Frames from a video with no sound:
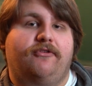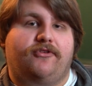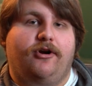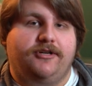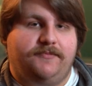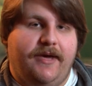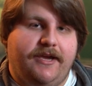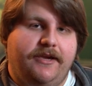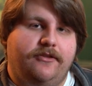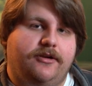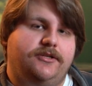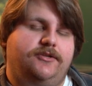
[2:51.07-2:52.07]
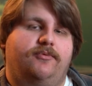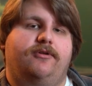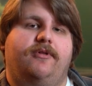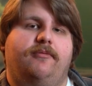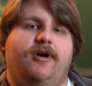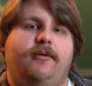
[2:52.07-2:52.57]
those cards back either because you put
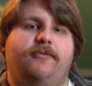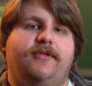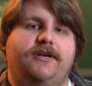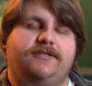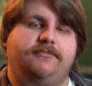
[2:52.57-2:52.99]
them on the bottom of the deck.